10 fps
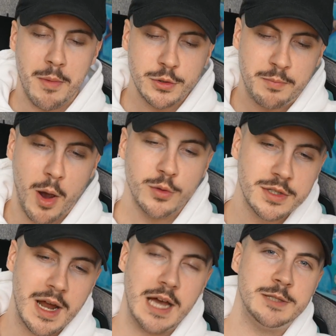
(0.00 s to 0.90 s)
the most
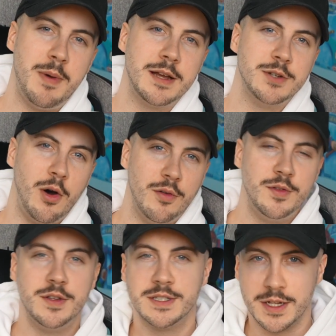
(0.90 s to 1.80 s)
potent aspect
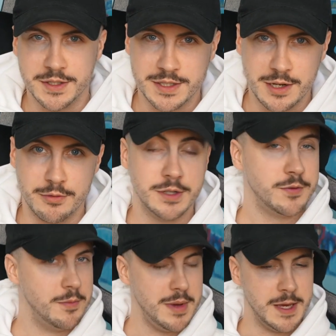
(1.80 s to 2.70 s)
of the Zelda series
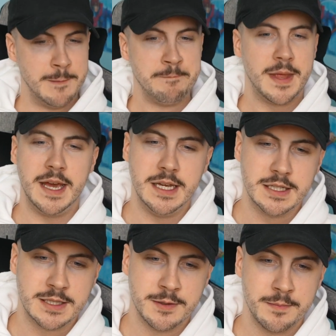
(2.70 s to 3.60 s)
for me
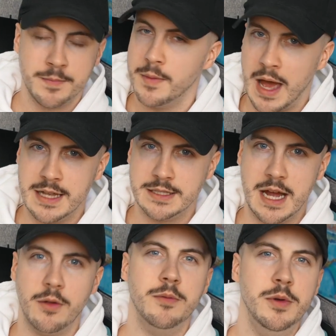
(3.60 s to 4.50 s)
is, hands
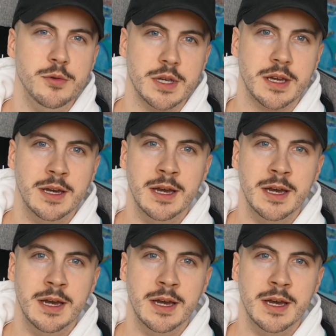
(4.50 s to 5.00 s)
down, the music.